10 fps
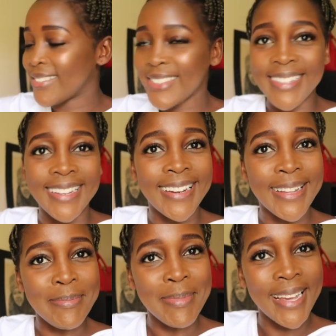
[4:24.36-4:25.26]
Just a
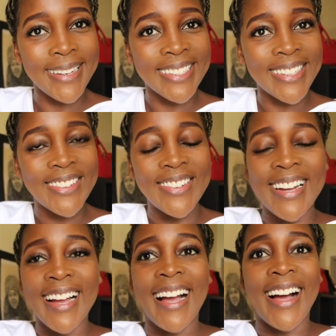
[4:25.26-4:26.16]
little bit, you know.
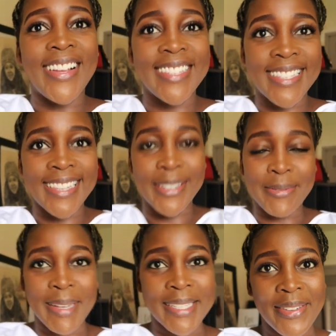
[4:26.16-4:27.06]
I was just thinking to
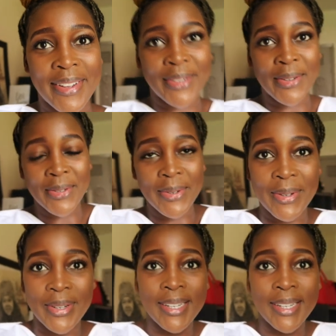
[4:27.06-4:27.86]
myself, I don't do